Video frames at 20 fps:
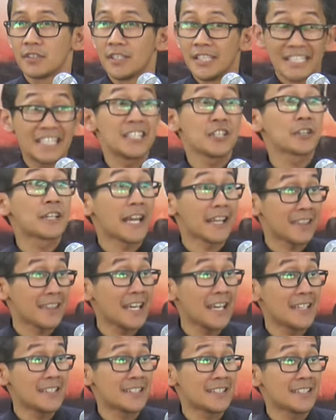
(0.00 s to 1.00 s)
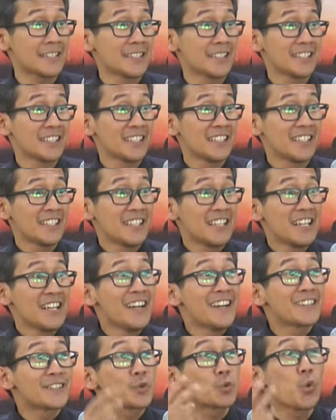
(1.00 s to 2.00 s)
Did you get this?
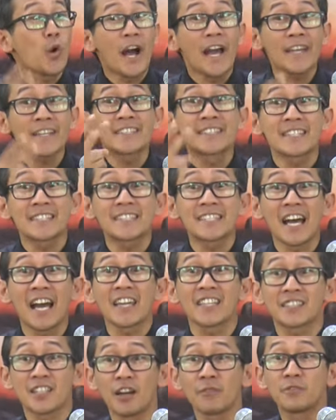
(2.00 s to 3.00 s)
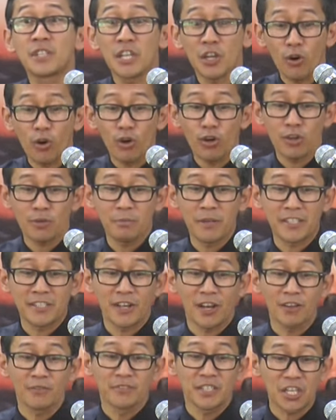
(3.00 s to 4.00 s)
Twice the size of the orbit
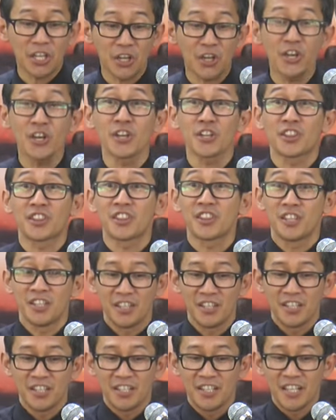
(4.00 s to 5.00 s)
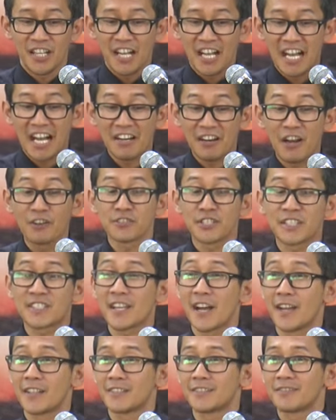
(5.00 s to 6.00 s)
of the earth around the
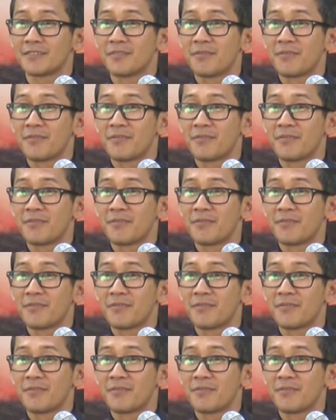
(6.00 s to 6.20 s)
sun.